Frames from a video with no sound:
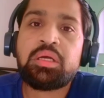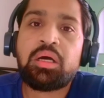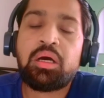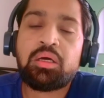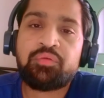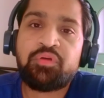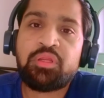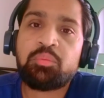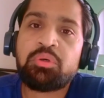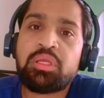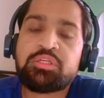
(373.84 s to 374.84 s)
are
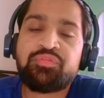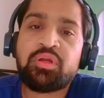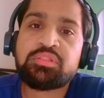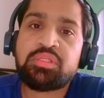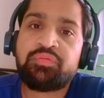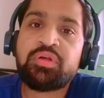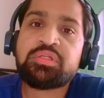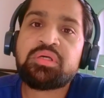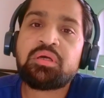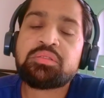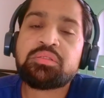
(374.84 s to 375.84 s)
available as far as the events
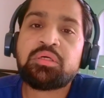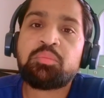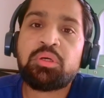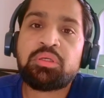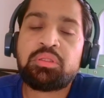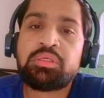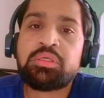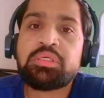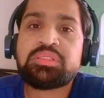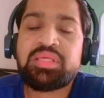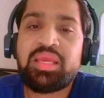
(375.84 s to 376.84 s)
are concerned, but the
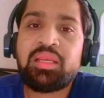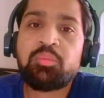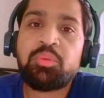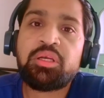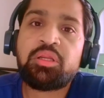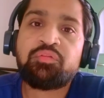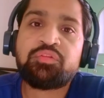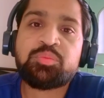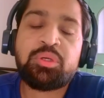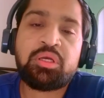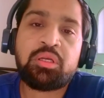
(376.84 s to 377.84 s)
scalability of this
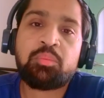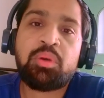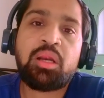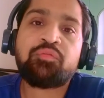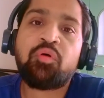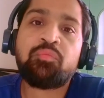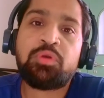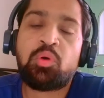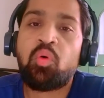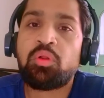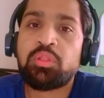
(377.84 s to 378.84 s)
particular platform will
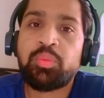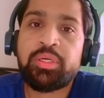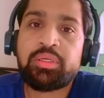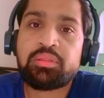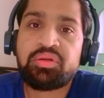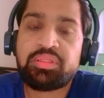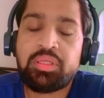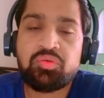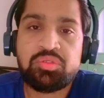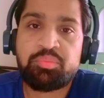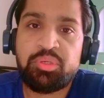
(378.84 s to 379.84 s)
go all the way till
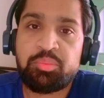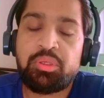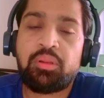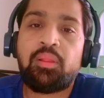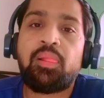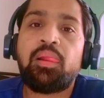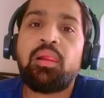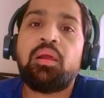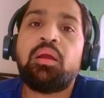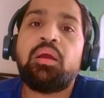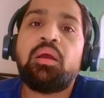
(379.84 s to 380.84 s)
3,000 people.
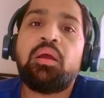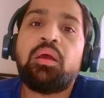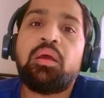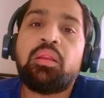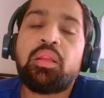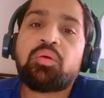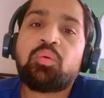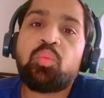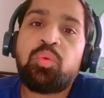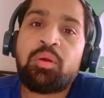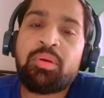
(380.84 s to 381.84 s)
Now,
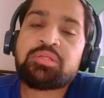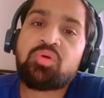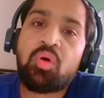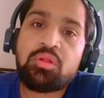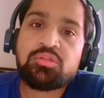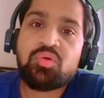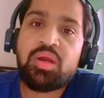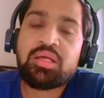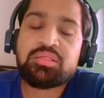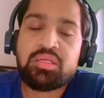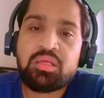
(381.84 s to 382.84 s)
Webex also
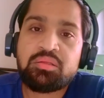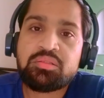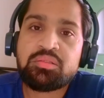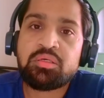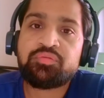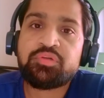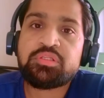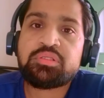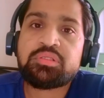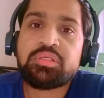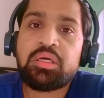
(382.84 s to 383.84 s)
has another
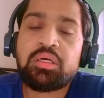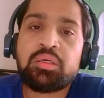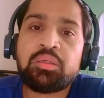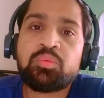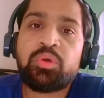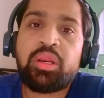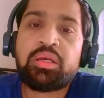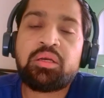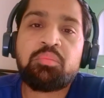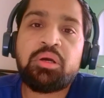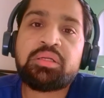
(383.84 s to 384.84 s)
service. When I
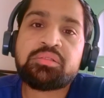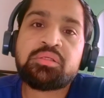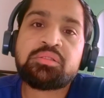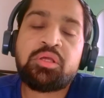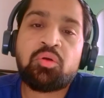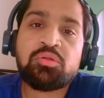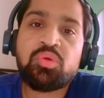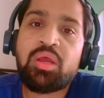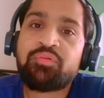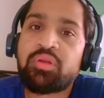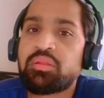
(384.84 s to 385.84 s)
did my research, they also
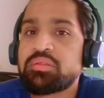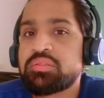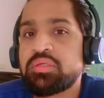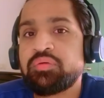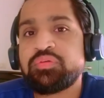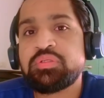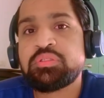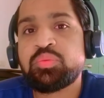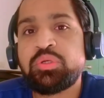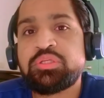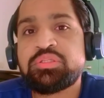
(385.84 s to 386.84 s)
have another
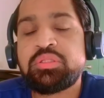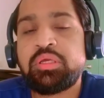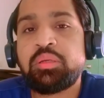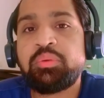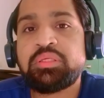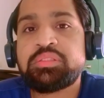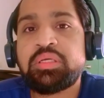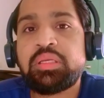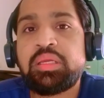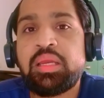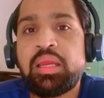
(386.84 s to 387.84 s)
service which they
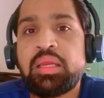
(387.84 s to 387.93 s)
basically